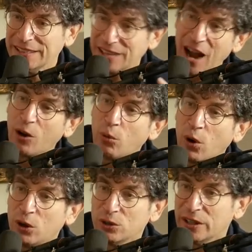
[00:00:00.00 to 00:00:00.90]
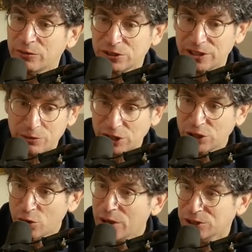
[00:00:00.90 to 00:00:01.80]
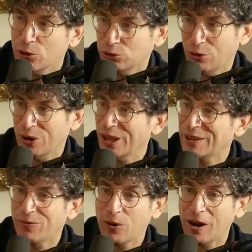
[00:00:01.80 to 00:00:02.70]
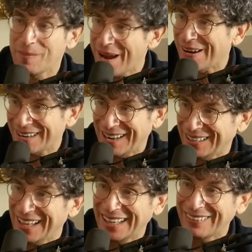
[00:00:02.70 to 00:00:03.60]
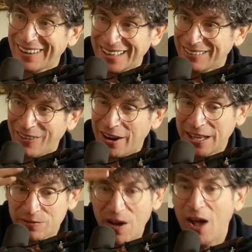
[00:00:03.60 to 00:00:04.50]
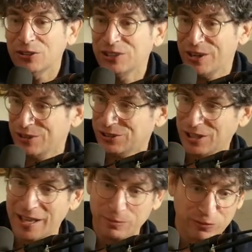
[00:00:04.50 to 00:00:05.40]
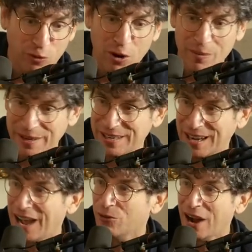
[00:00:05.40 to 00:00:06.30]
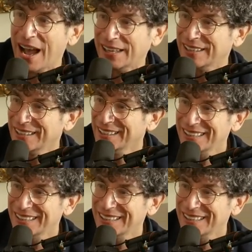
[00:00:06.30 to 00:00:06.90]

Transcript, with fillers: the entire world. It was it was a USO tour, like yeah. for America, like yeah. where he where he volunteered to like perform in Nobody Iraq. Yeah.